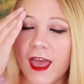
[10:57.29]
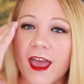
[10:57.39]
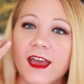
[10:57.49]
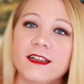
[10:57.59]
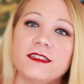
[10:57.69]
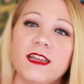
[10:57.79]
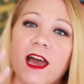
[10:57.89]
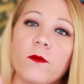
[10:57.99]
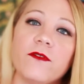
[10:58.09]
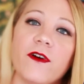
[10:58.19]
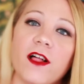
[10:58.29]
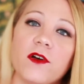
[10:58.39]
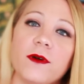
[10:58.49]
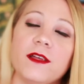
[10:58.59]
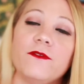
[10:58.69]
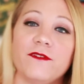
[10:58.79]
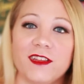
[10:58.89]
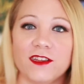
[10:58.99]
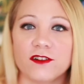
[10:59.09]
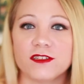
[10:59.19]
and now we follow it
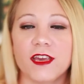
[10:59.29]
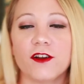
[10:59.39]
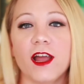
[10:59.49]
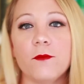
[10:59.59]
15 years later.